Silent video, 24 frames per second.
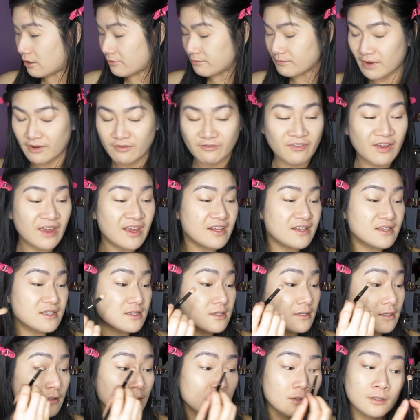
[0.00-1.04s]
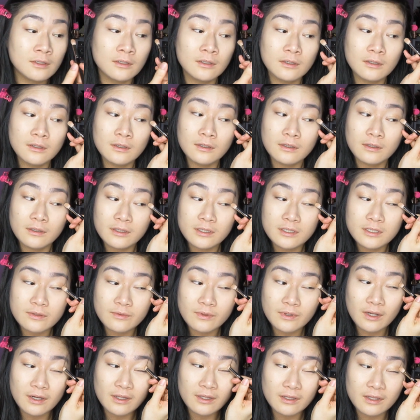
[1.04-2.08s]
on my face.
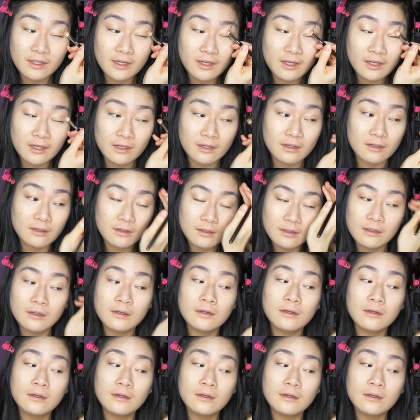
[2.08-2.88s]
So we got that.